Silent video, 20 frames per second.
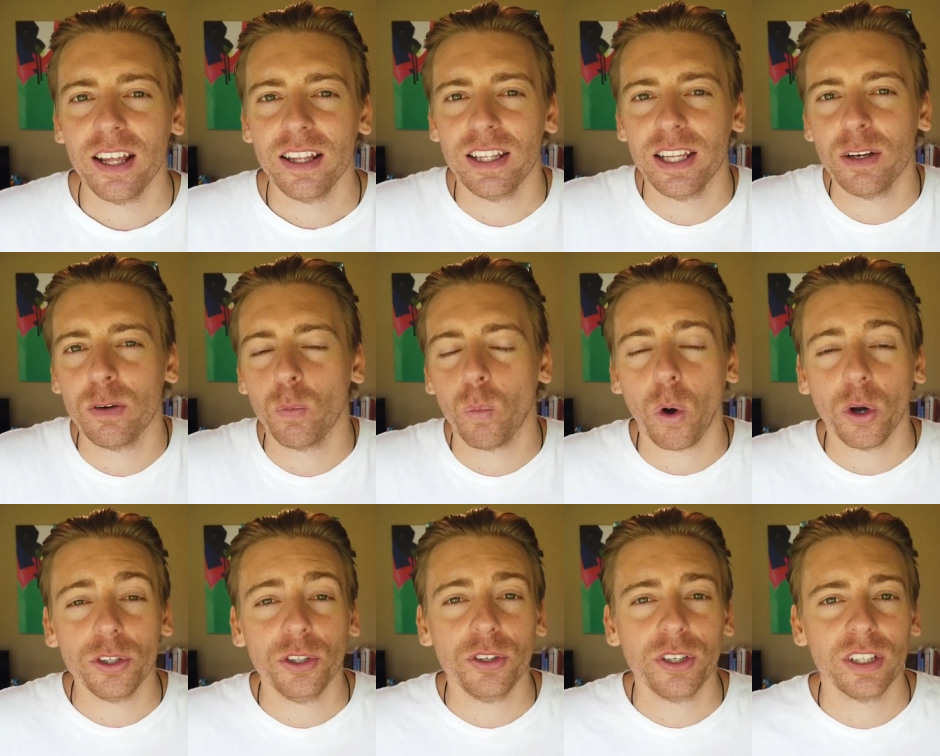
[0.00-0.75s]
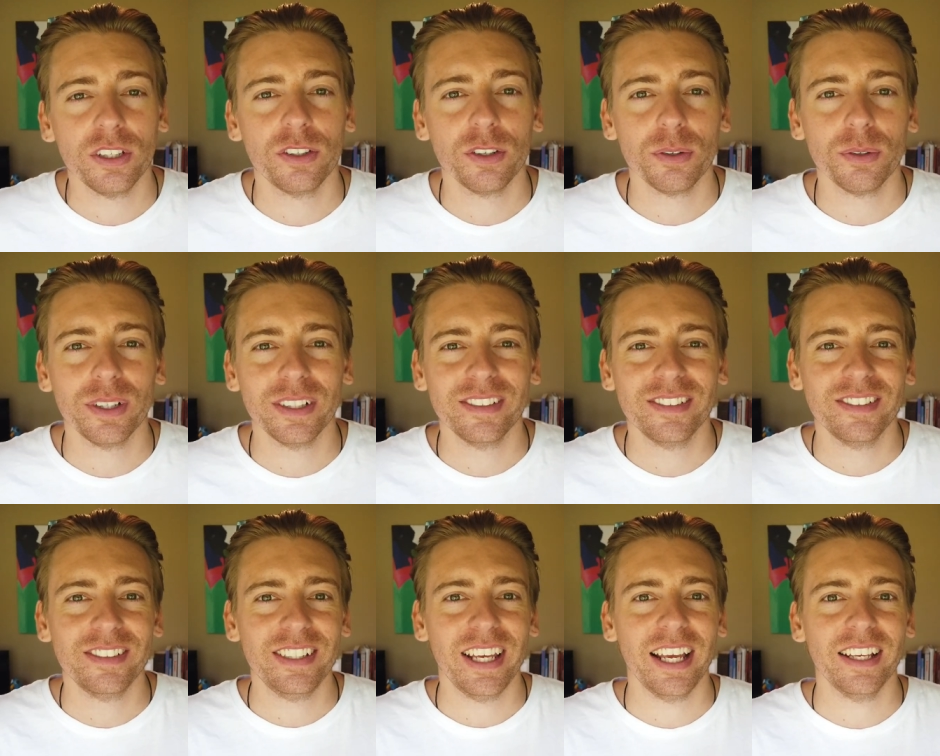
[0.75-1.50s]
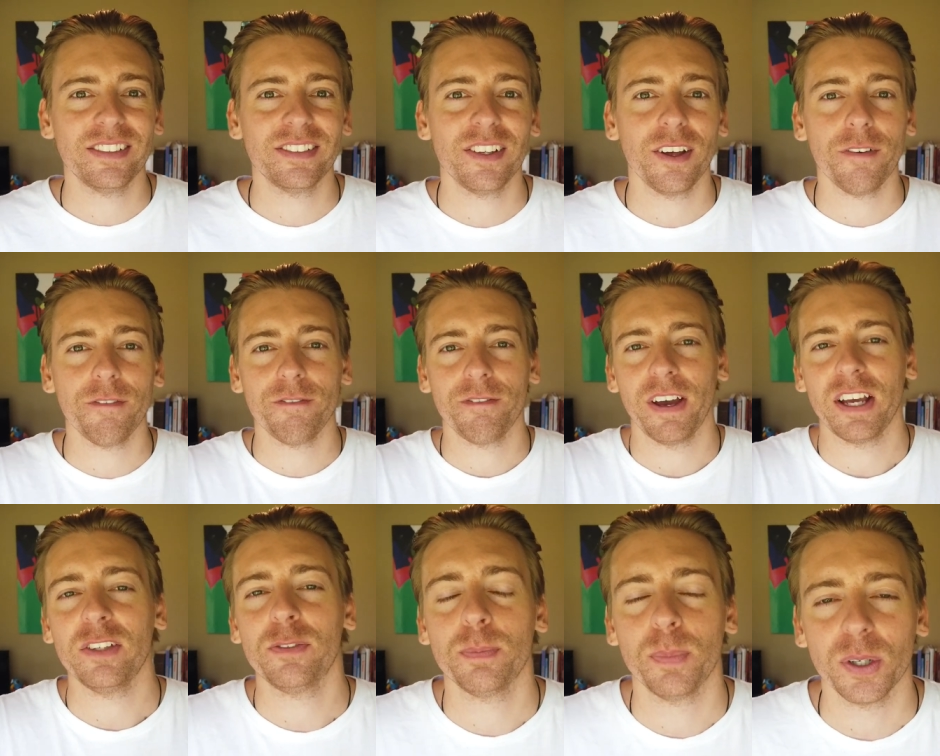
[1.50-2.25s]
then what you can do is test
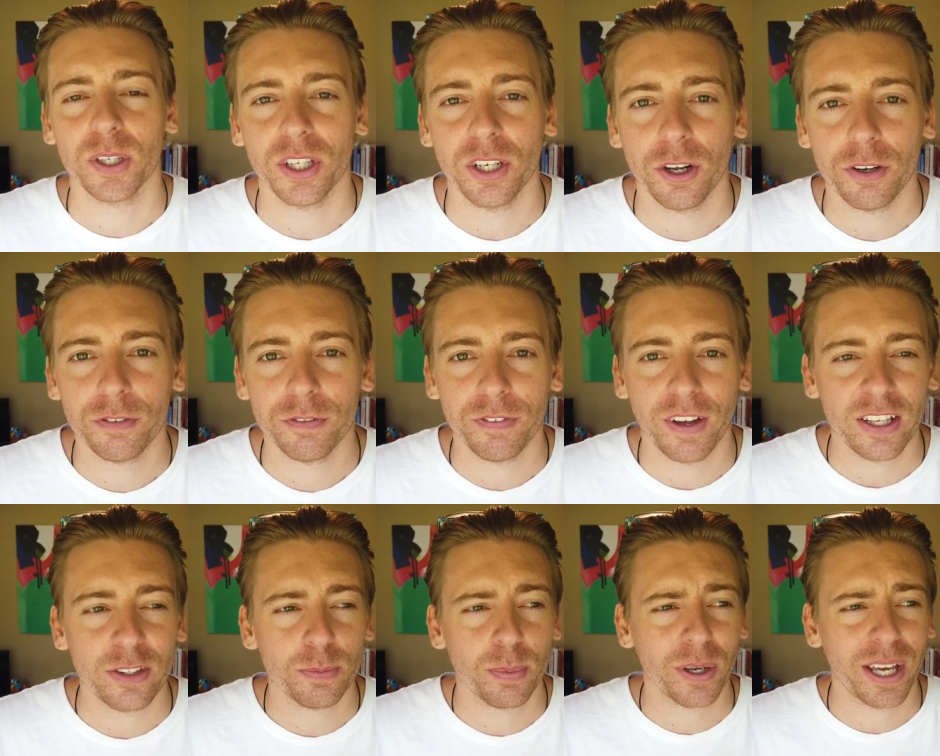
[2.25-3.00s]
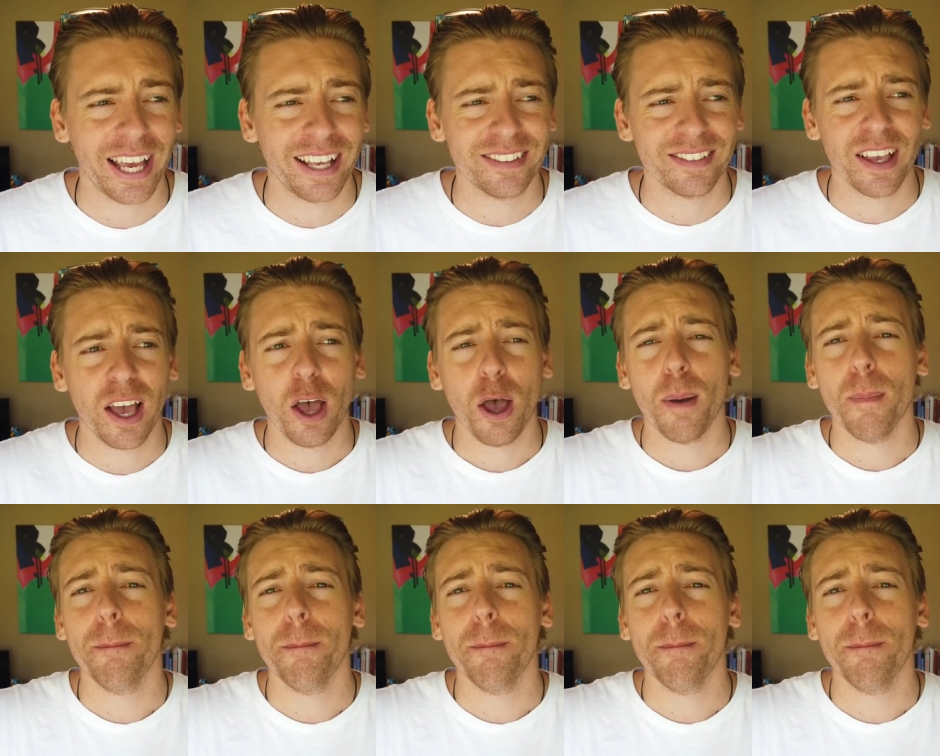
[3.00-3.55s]
Facebook. You know, Facebook has